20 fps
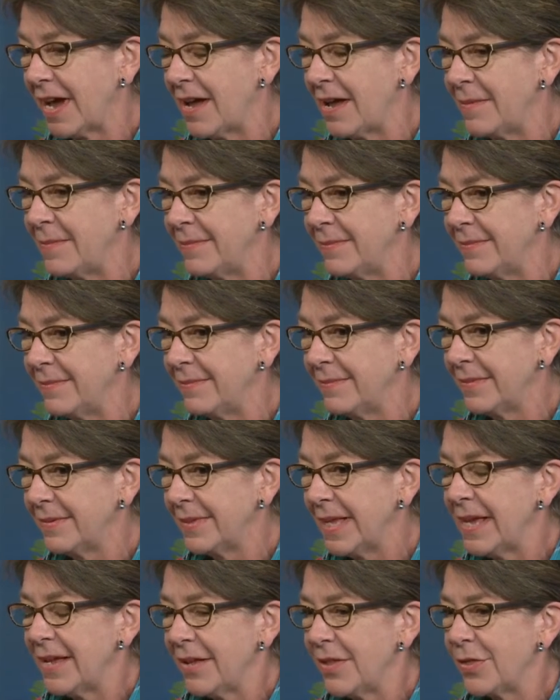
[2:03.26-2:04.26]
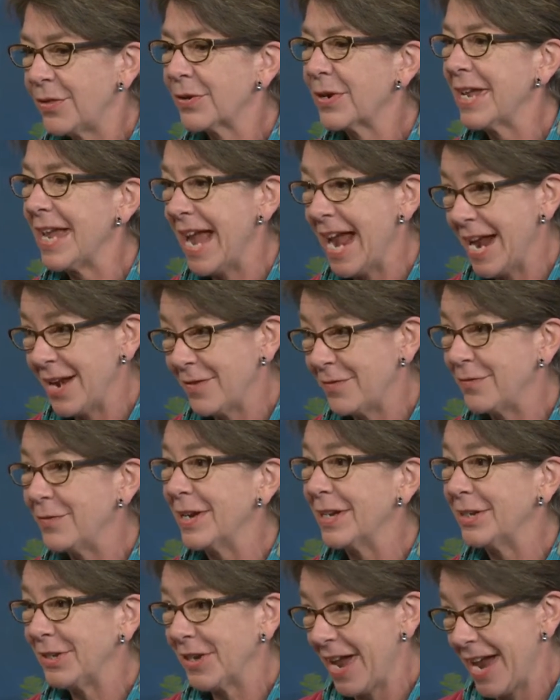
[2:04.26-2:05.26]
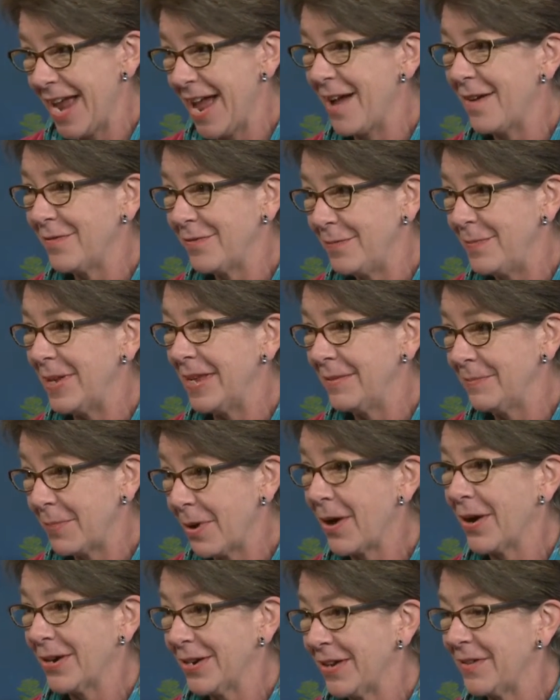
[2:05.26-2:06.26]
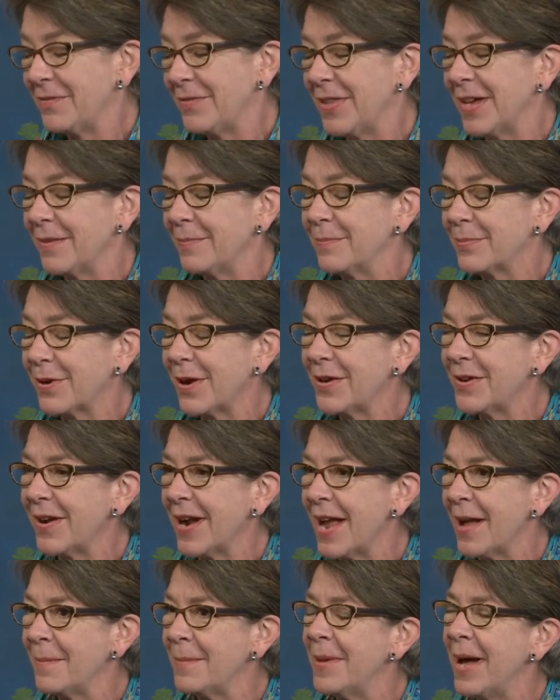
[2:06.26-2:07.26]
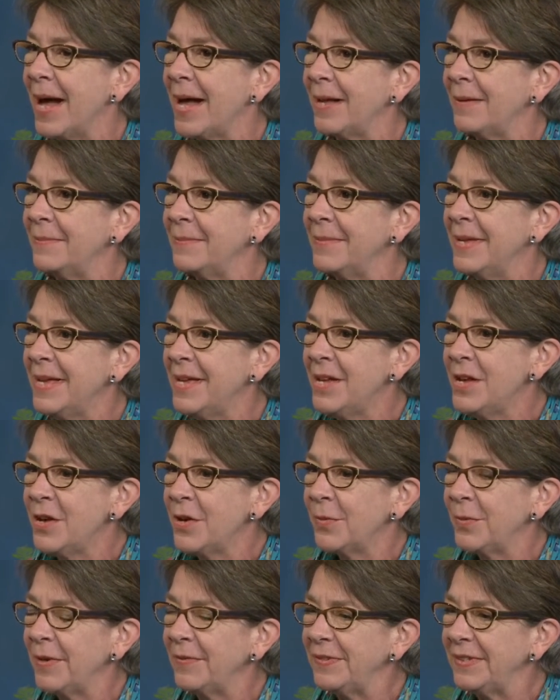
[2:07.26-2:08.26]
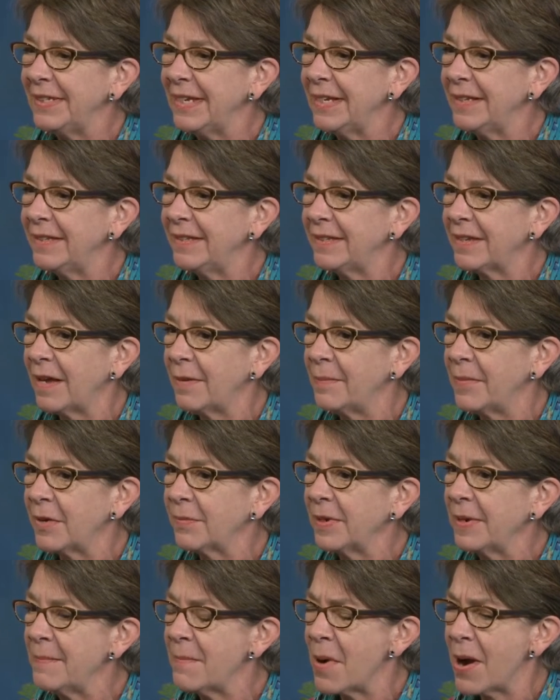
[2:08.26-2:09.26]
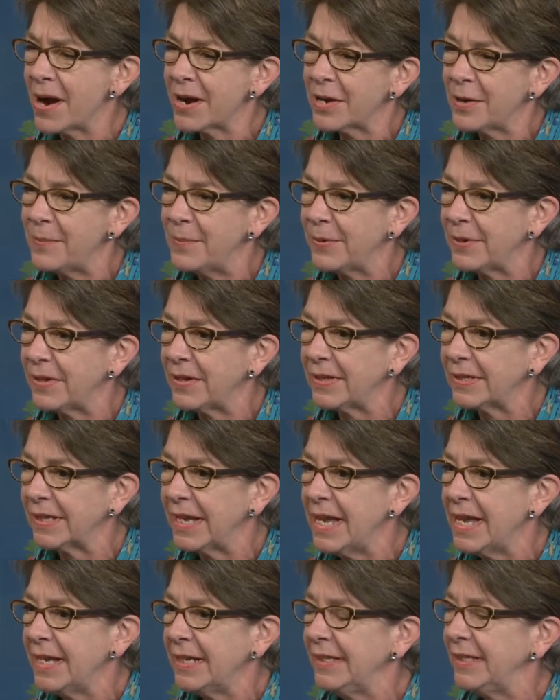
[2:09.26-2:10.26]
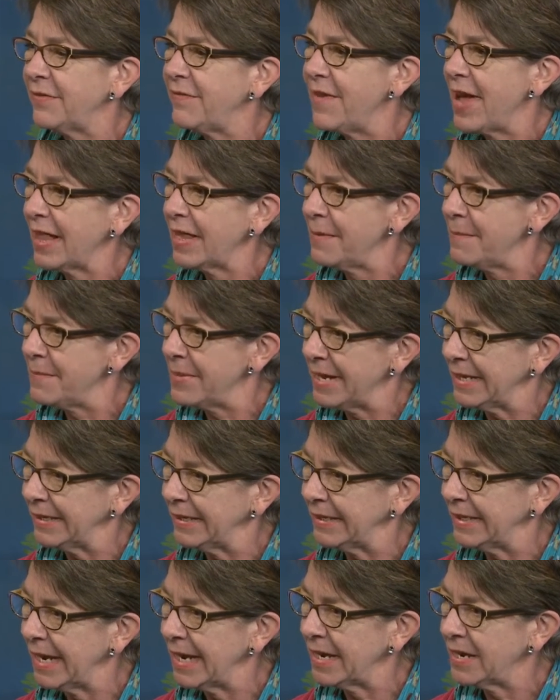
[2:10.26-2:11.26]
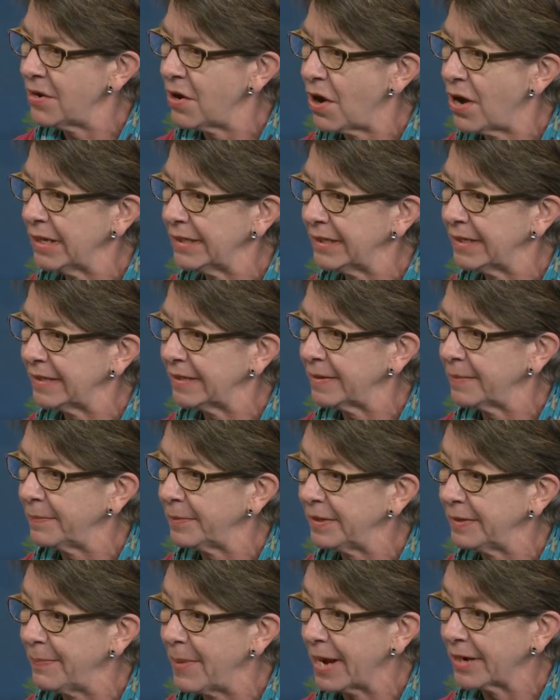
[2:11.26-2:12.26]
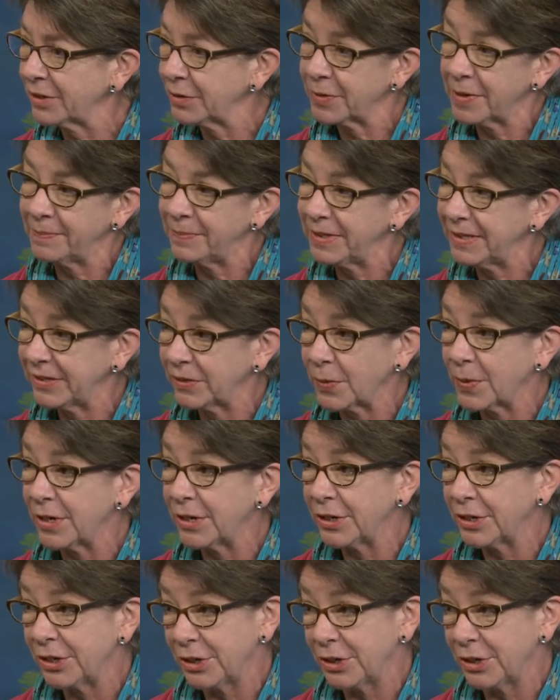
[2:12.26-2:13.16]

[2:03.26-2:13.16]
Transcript: um, 38 of which I have been part of the program, um, we've seen some remarkable developments in autism spectrum disorder